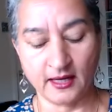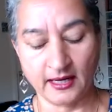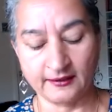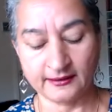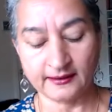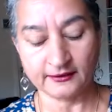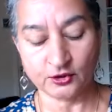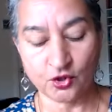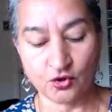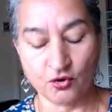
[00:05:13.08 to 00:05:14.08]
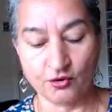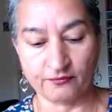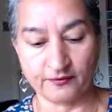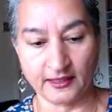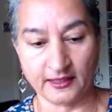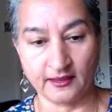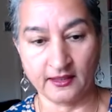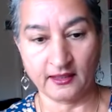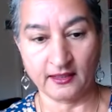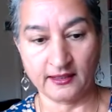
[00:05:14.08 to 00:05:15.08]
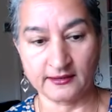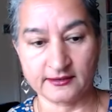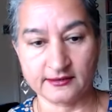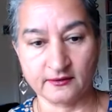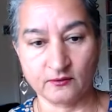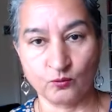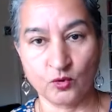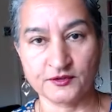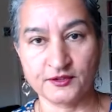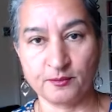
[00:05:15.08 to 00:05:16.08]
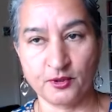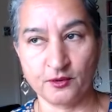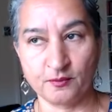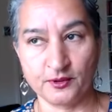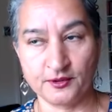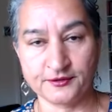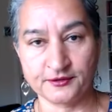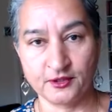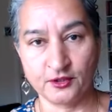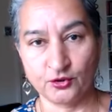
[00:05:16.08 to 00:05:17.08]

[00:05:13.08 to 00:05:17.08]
and i think at the core of it it's what's the purpose